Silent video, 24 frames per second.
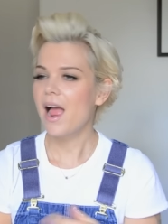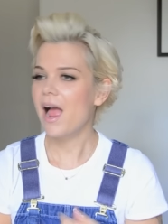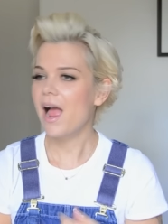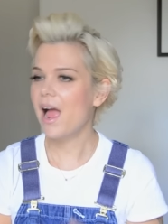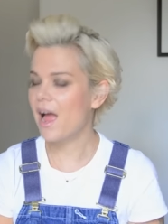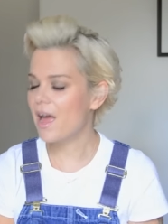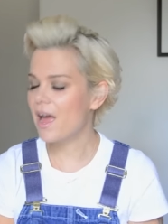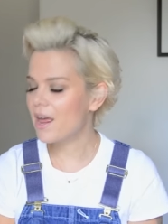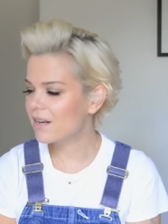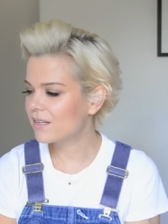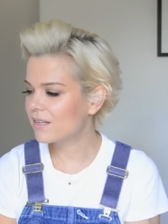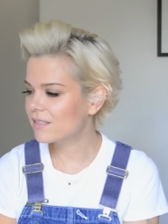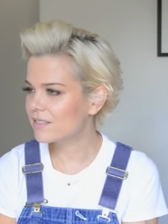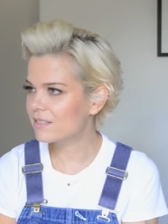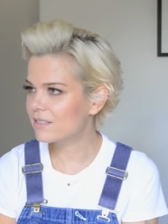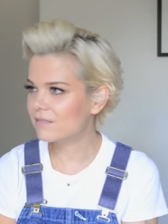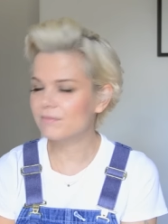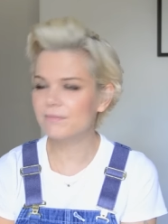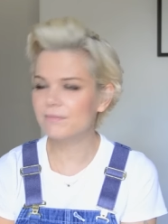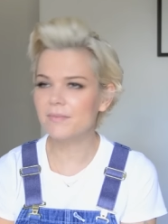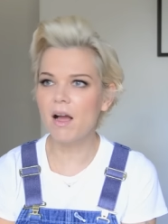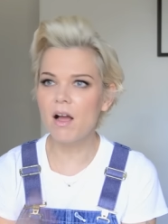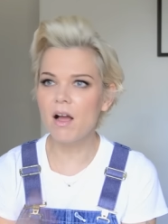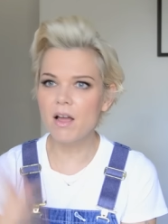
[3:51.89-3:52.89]
And
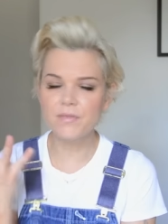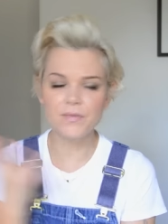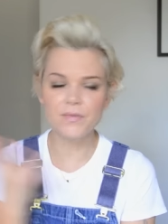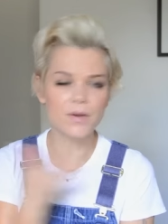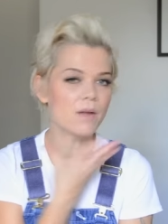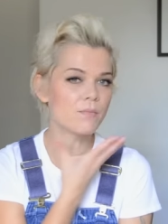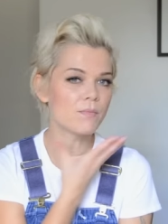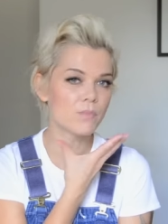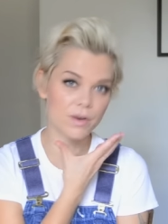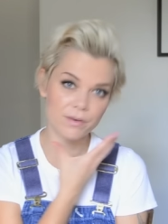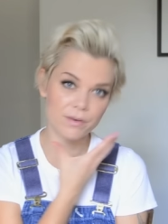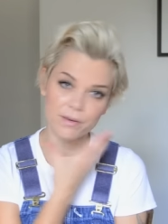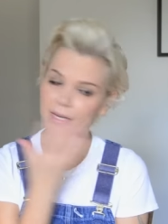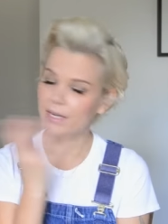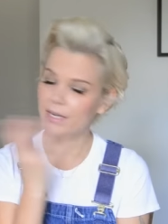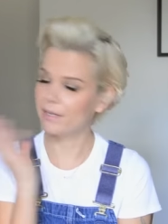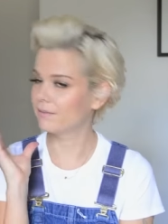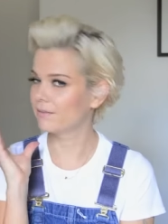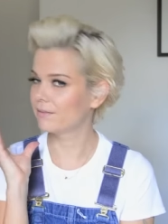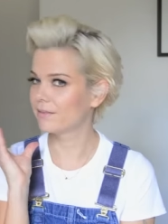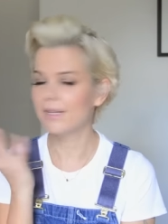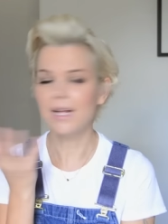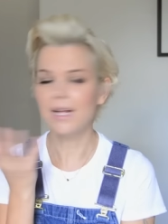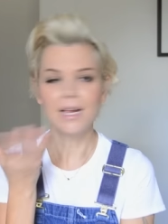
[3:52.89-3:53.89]
I'm
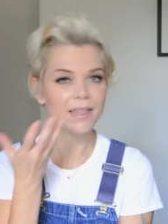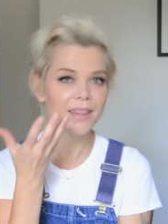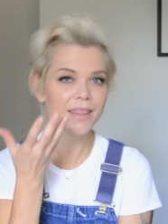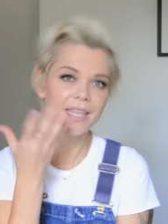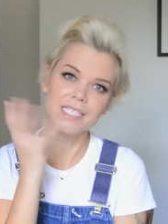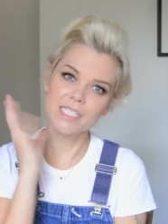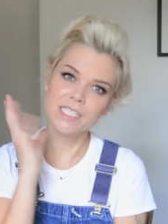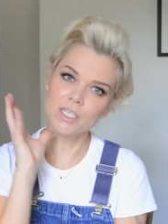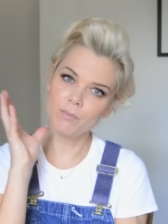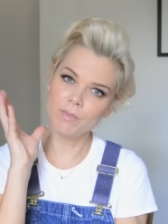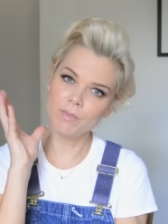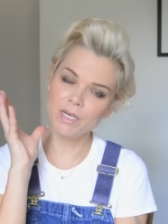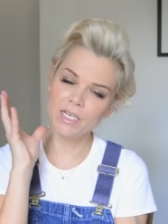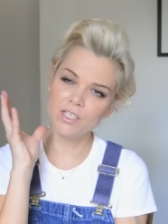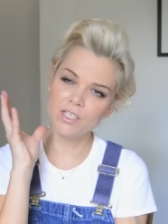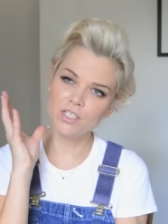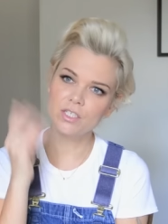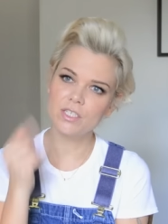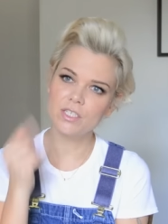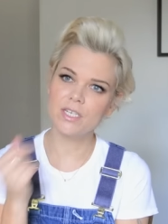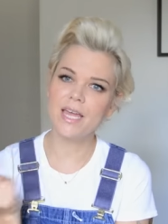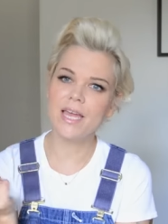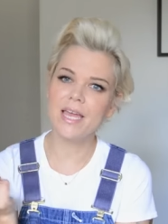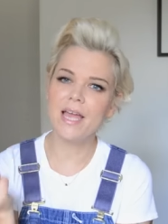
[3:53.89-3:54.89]
wearing this
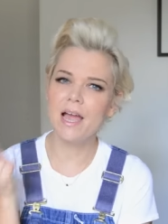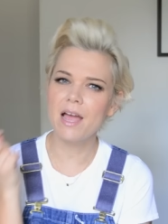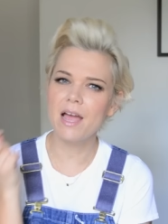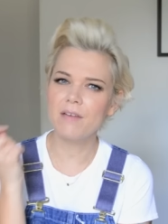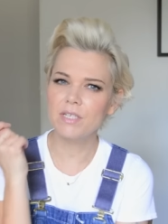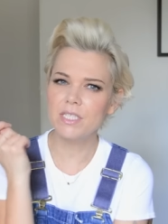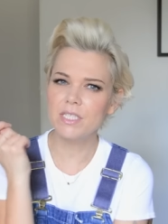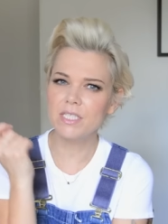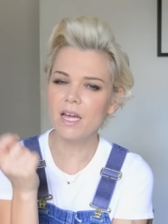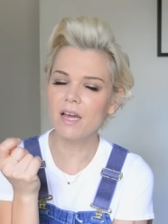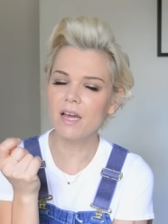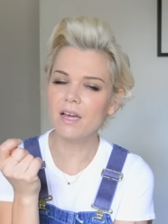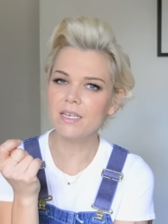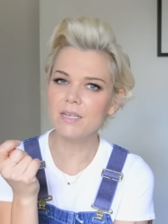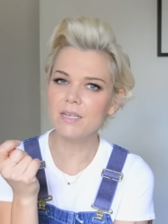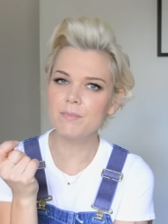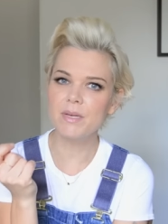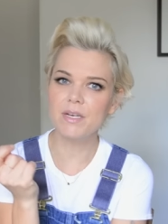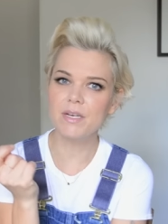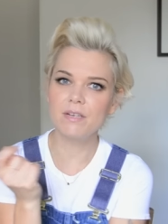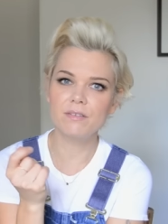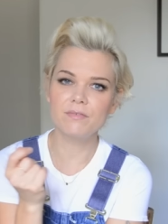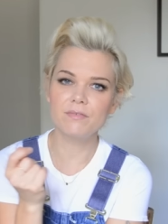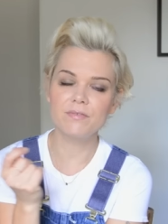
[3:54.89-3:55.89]
combination today. I have a tiny
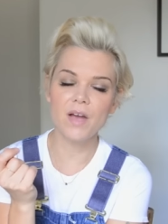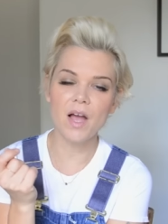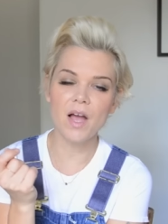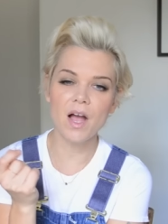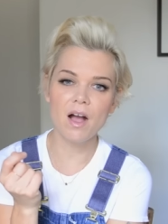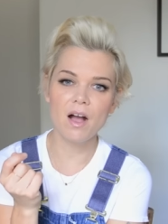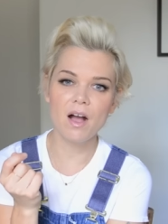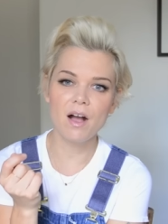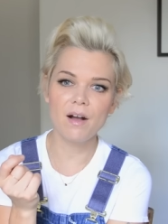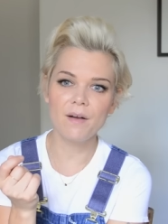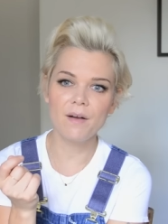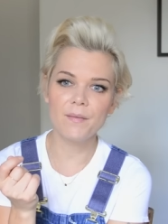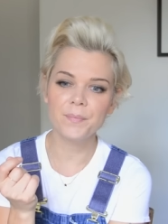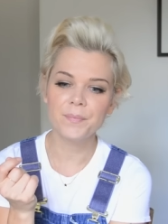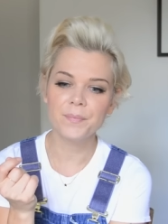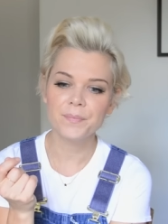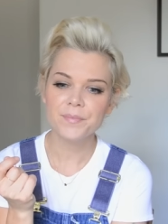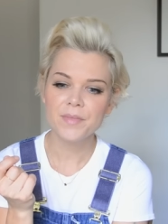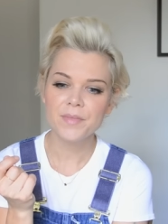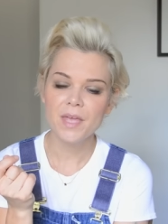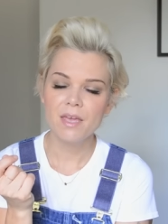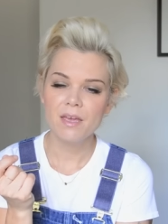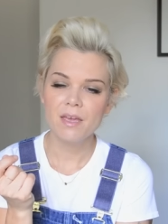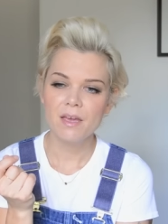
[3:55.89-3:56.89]
bit of
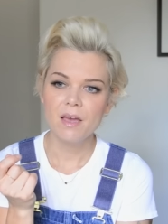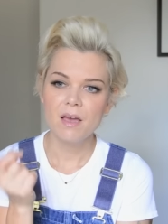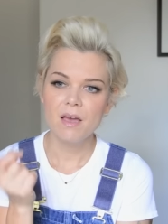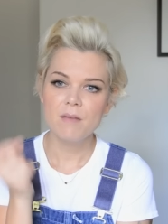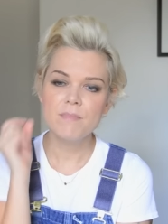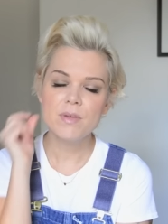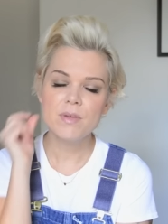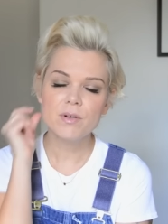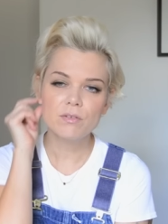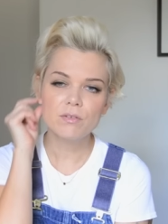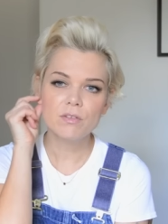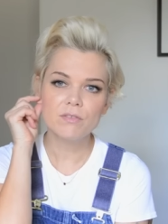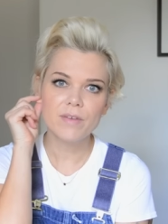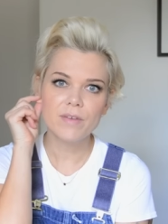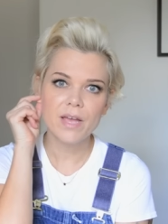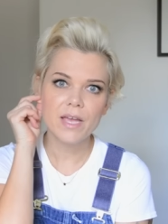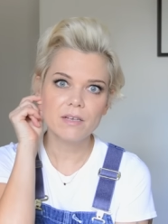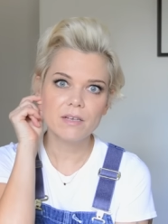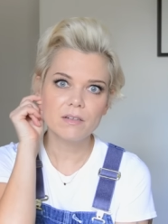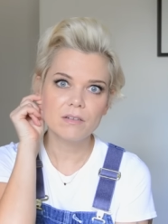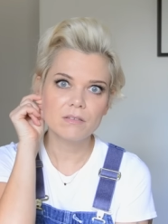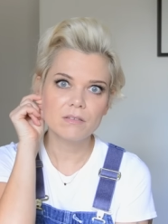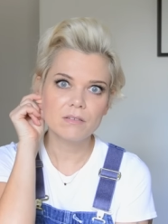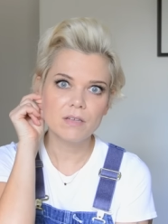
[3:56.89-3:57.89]
mineral
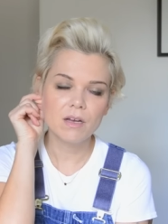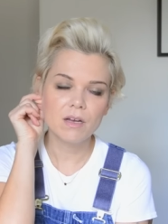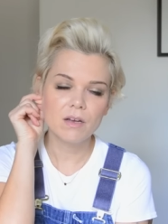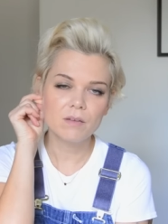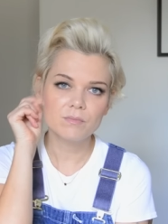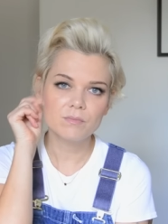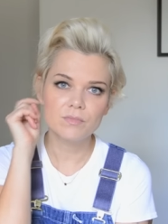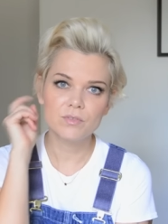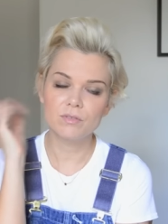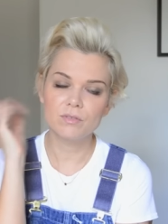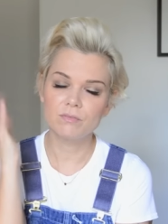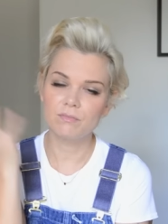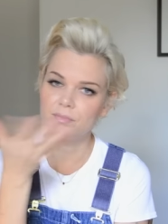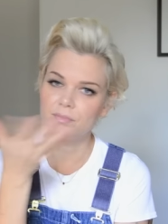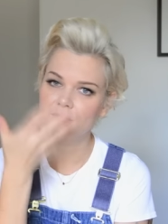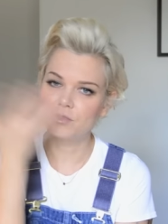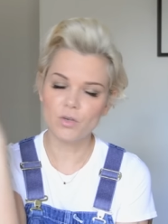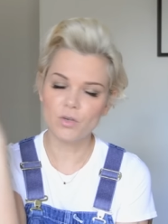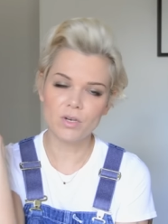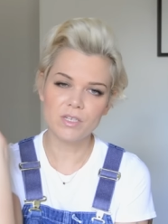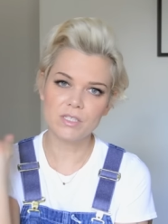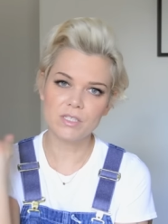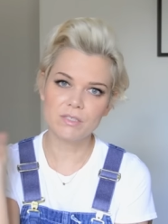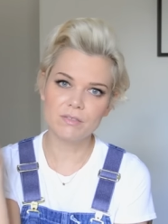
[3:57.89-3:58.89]
veil,
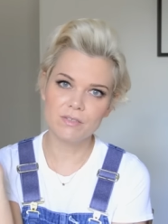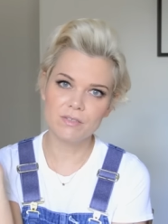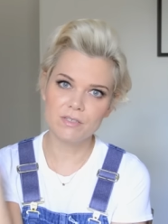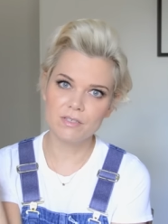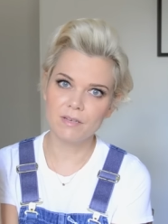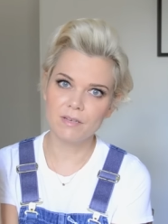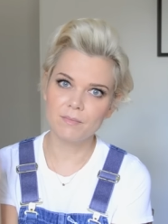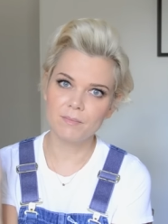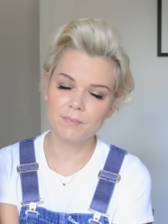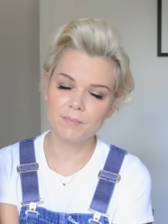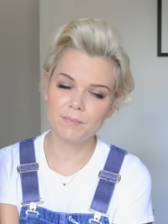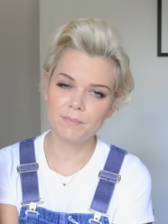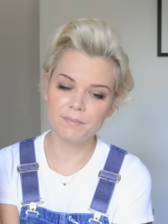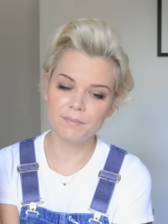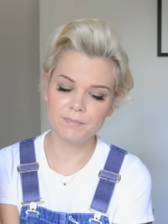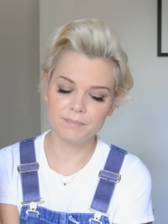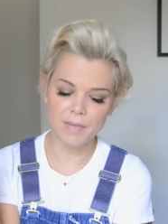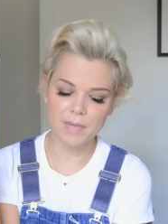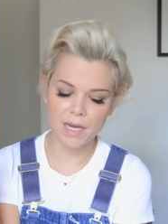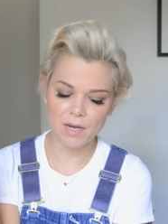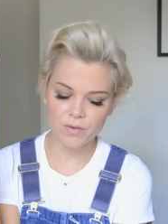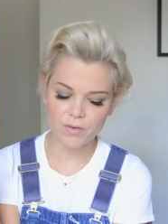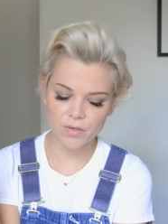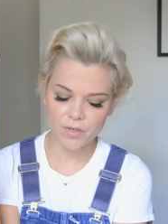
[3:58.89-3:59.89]
translucent
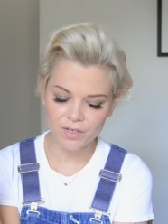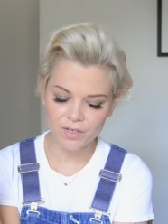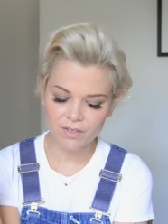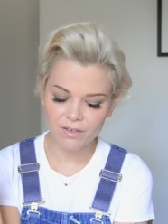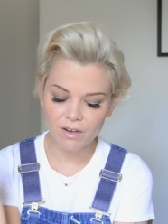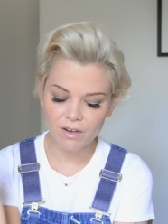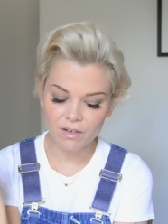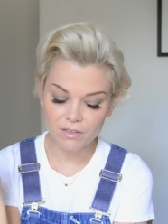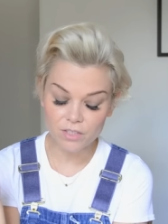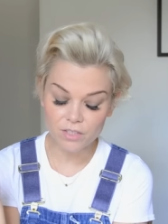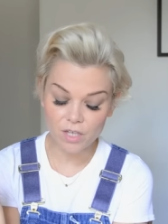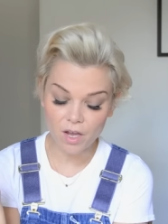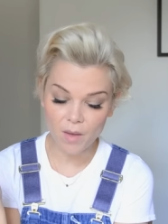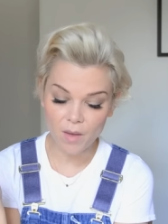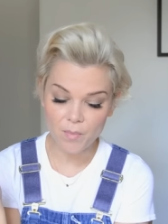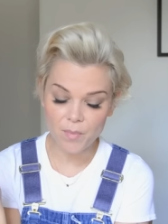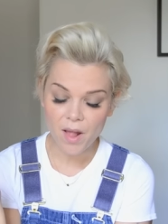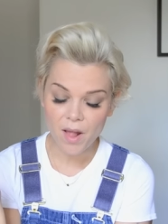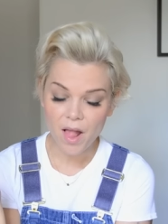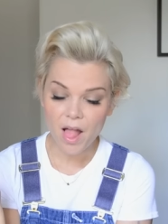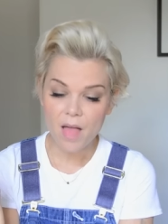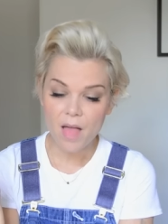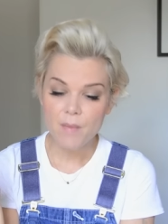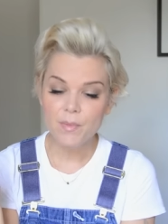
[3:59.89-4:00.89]
powder on top,
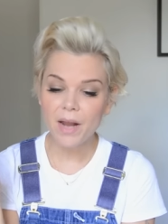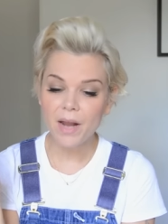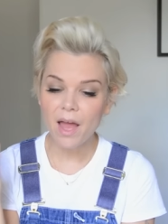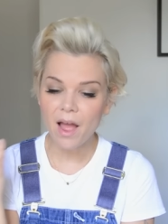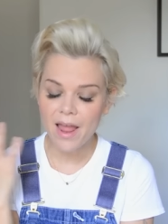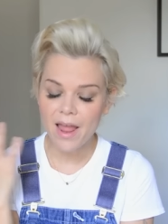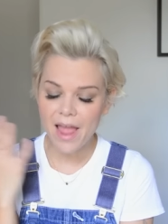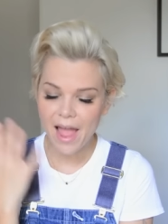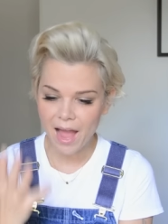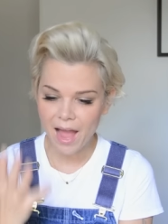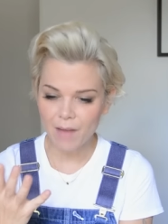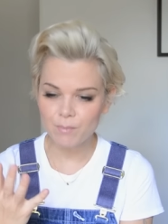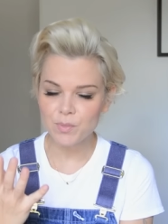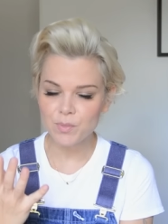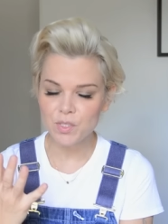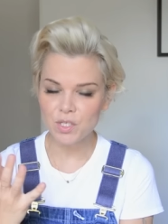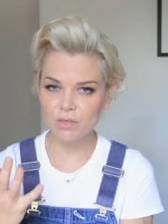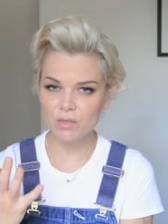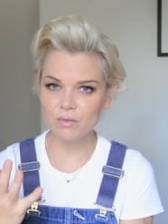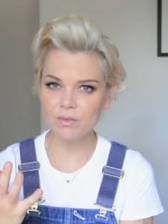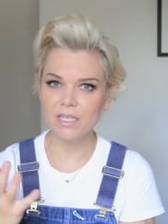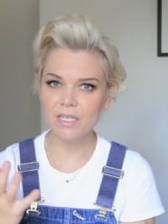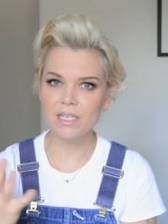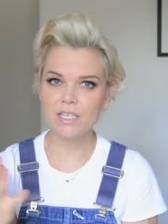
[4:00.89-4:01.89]
but I
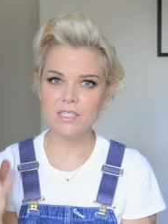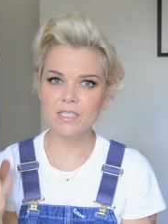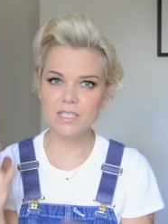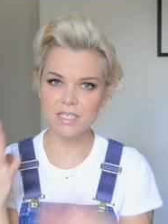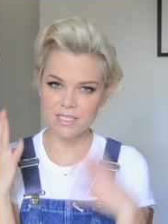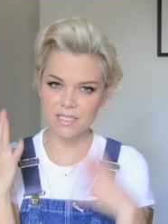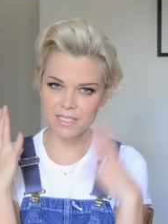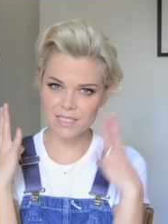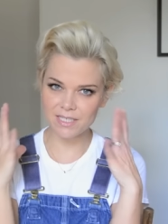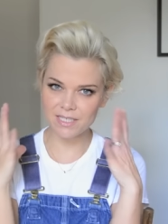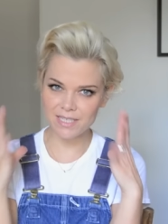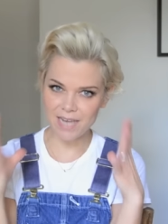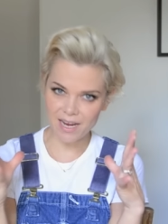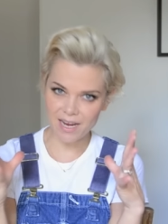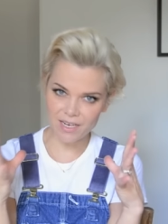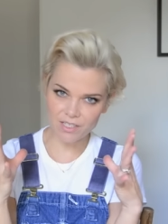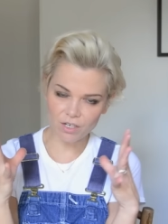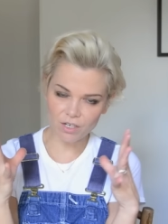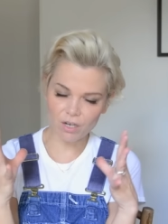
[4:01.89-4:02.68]
absolutely, because this stays